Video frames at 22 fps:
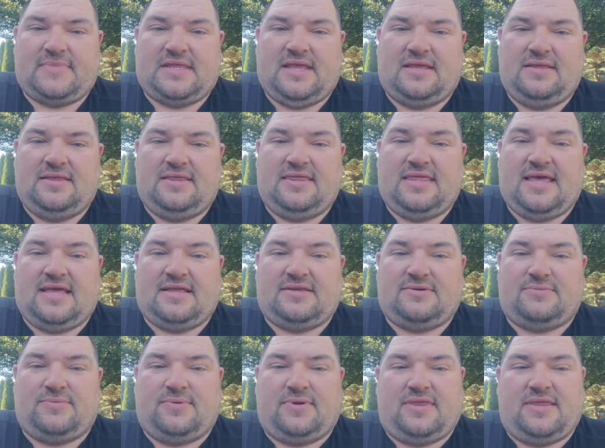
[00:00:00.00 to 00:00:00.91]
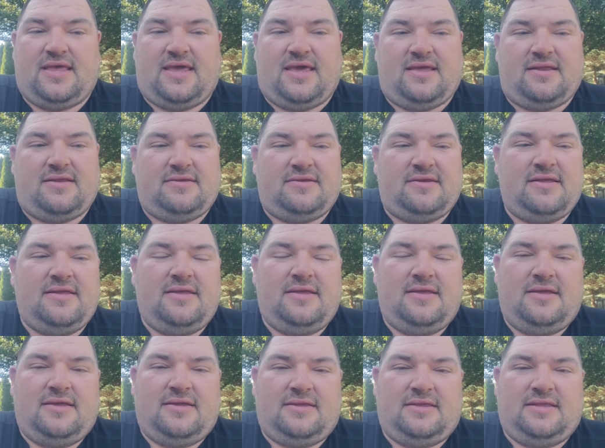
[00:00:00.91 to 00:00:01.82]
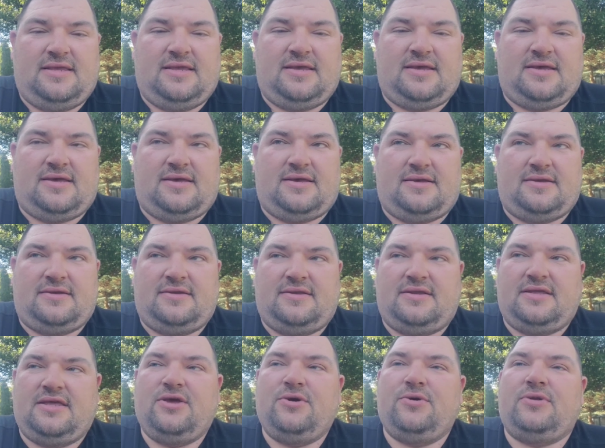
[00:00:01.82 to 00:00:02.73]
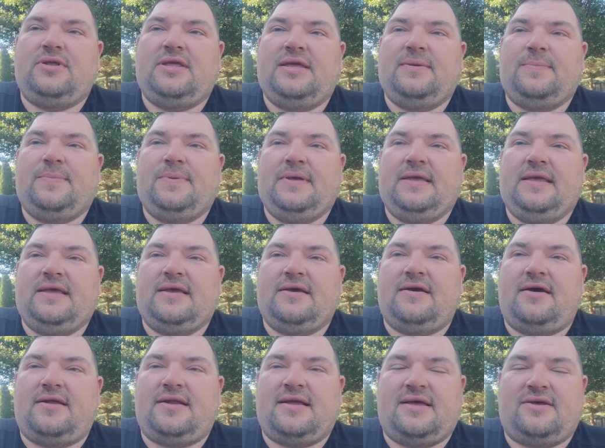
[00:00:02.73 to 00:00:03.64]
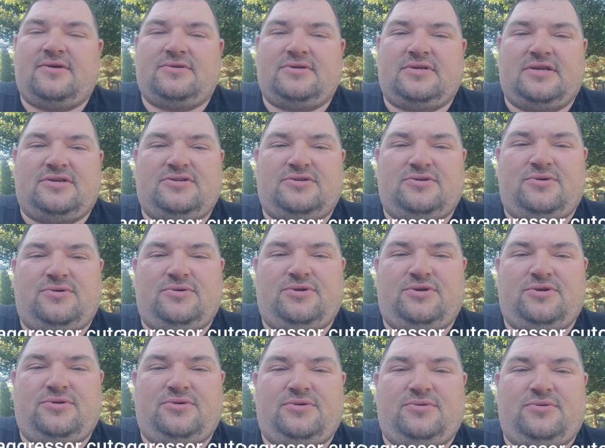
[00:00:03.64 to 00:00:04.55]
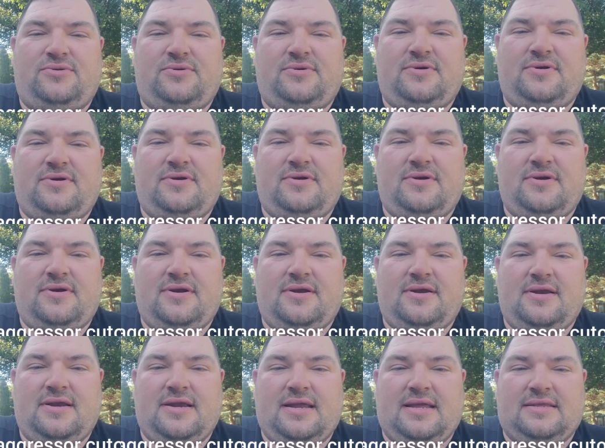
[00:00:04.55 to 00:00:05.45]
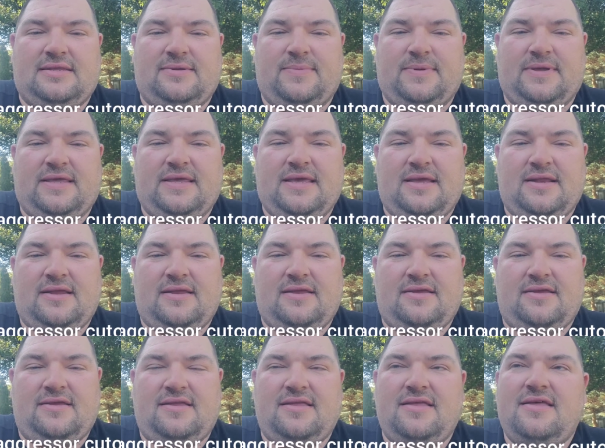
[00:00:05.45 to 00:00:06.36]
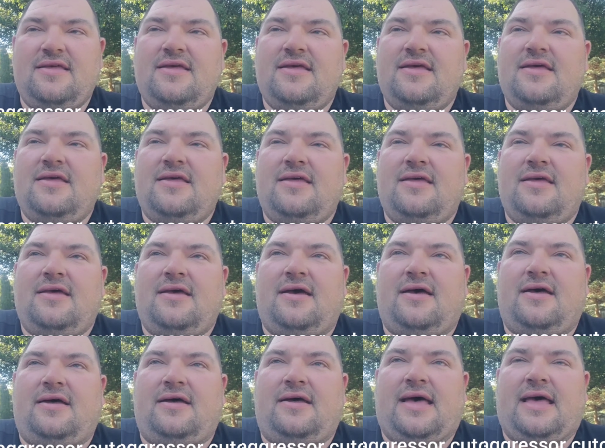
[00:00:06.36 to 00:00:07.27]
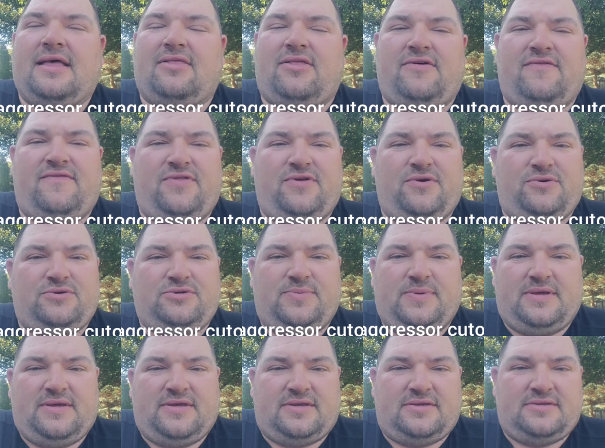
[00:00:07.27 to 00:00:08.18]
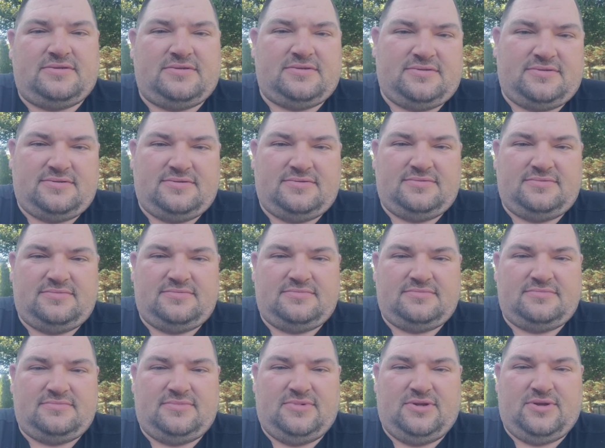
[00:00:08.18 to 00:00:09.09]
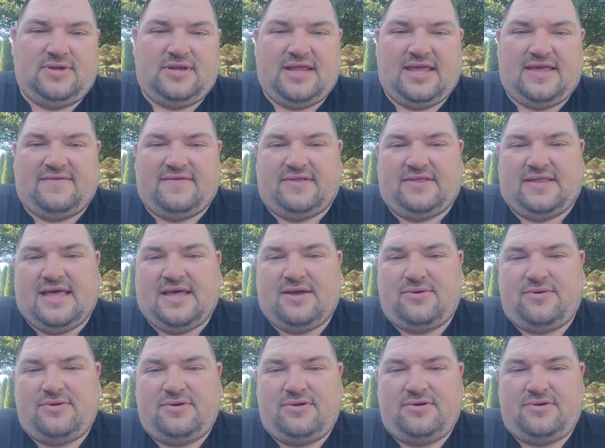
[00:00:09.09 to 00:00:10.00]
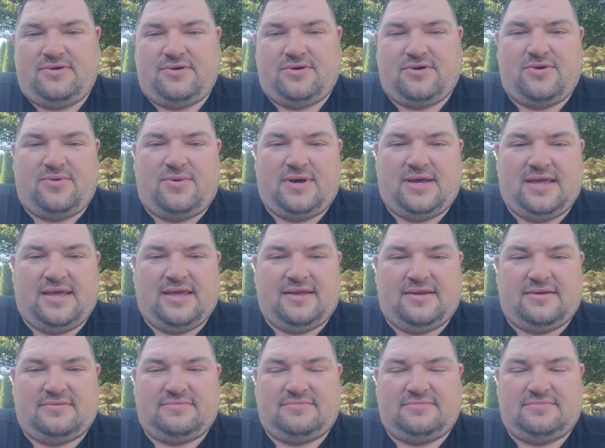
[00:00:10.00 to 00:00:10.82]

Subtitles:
that's what that. The Qtp cutouts I showed you at the beginning, I love those because you can have it loud or quiet,